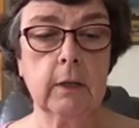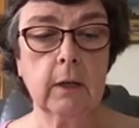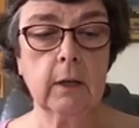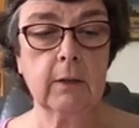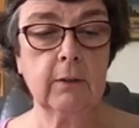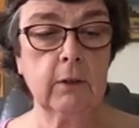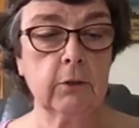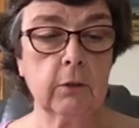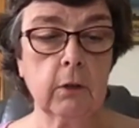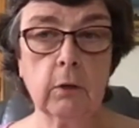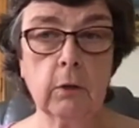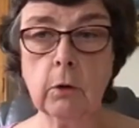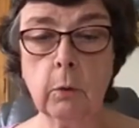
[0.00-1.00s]

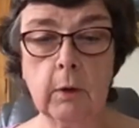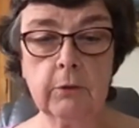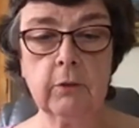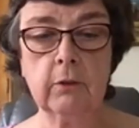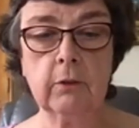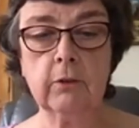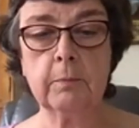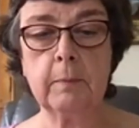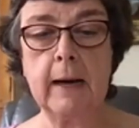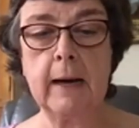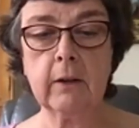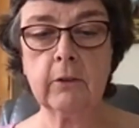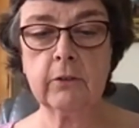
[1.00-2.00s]
additional questions
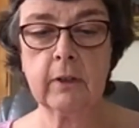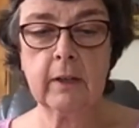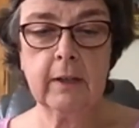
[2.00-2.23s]
box